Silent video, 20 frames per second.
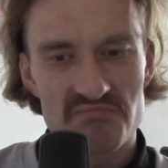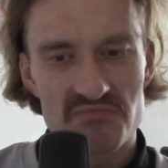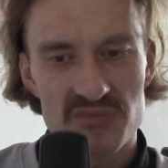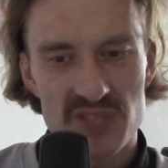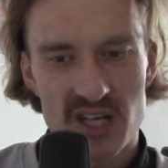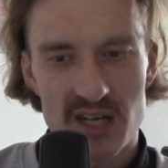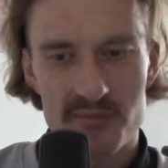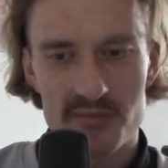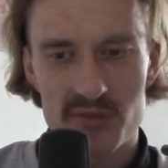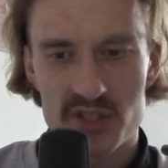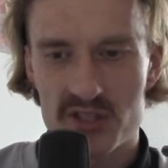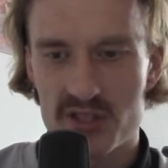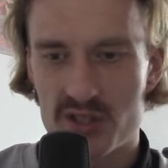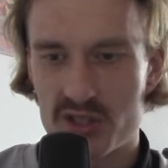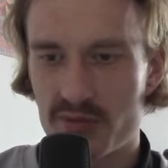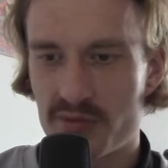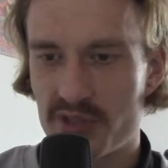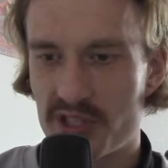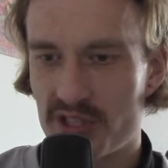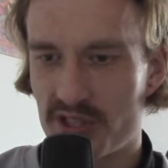I'm not so
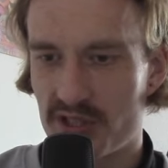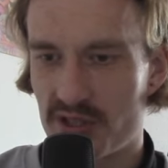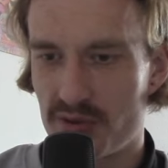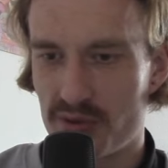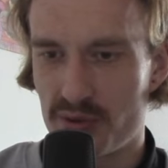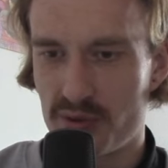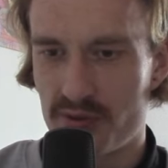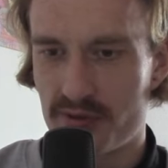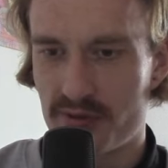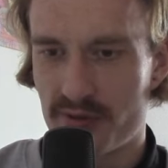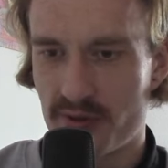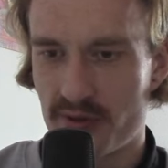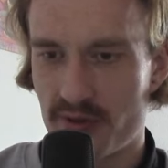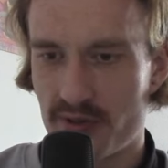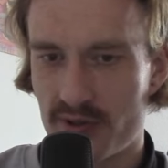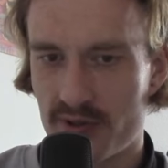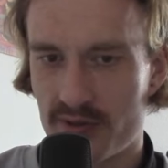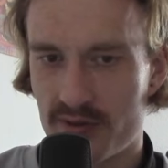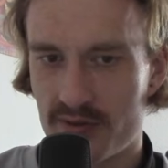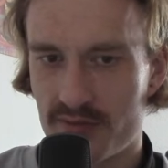much in the mood for
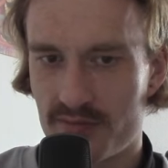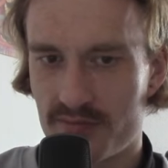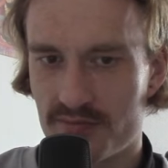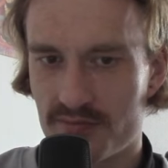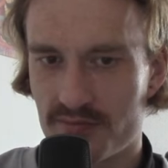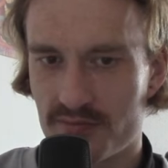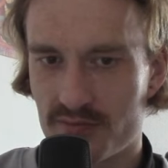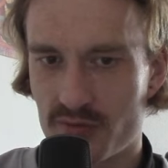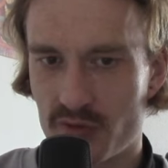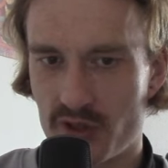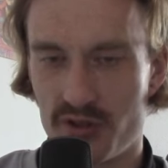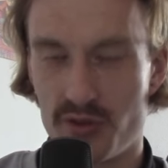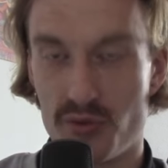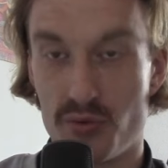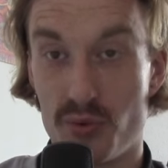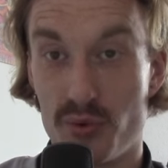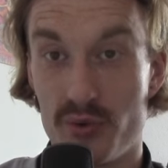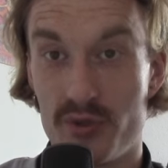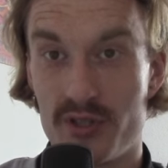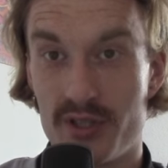
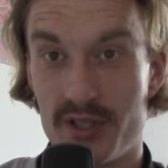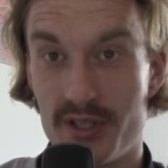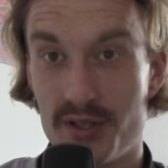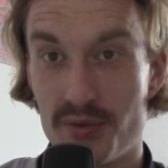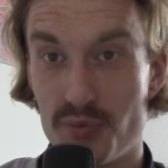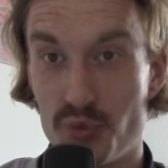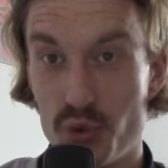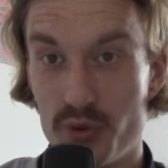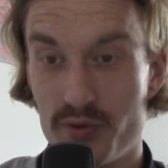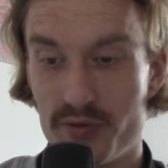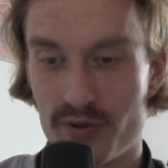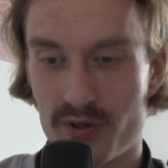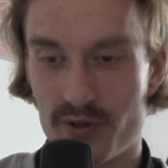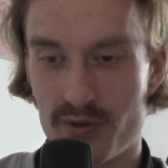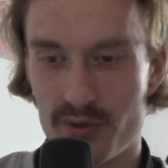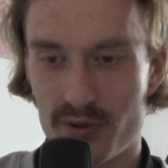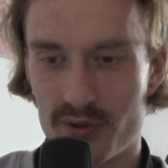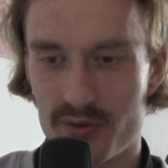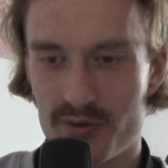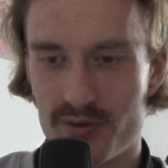a
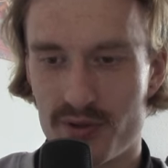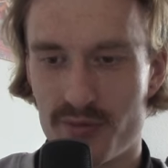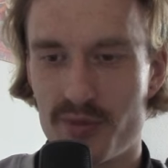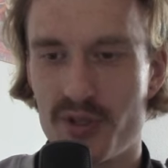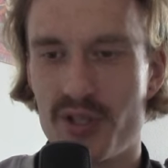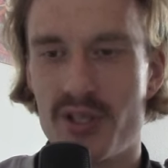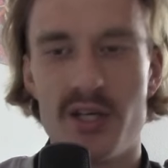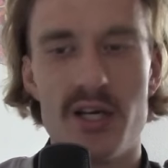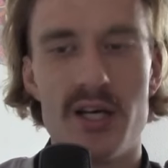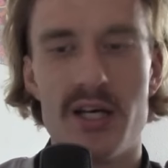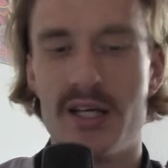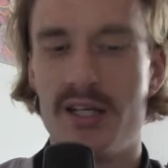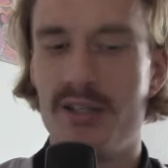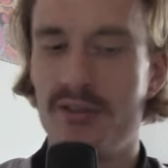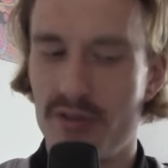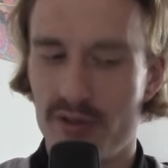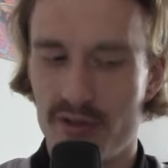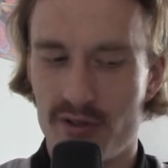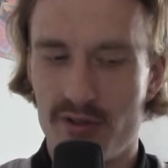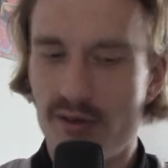road trip, in
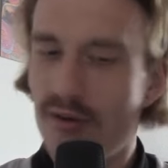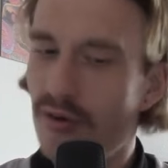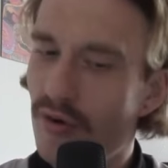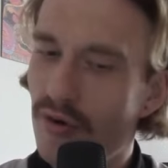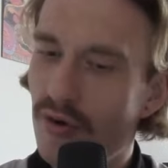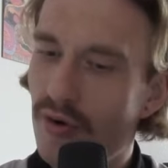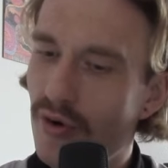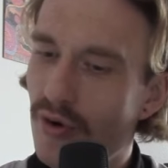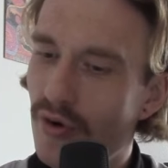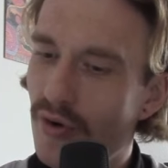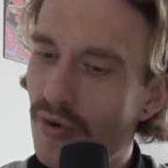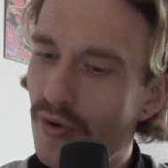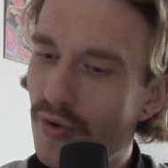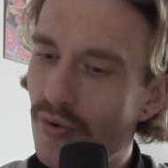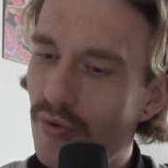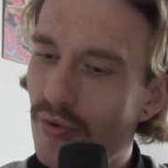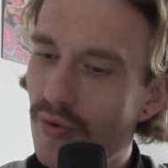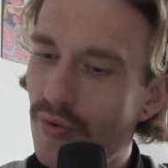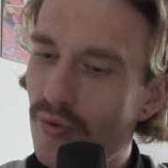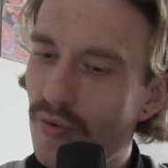the
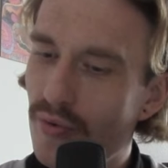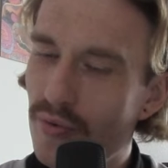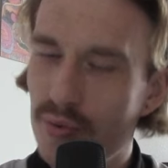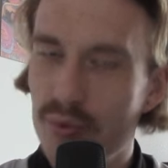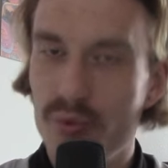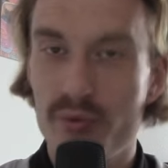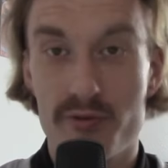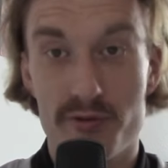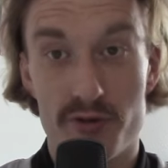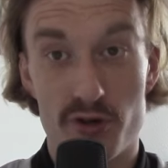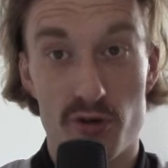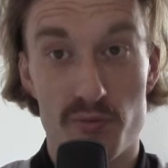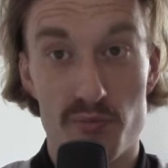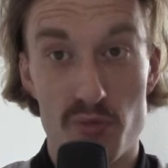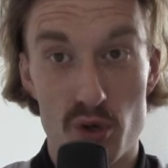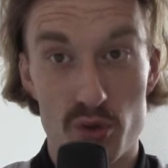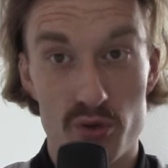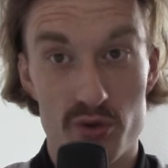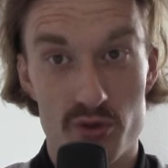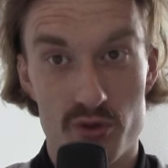route for a
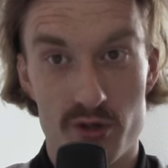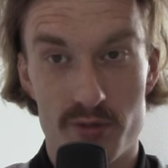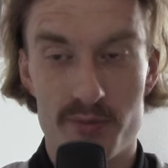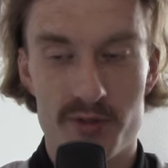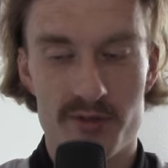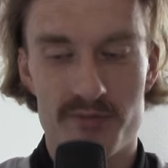mode trip.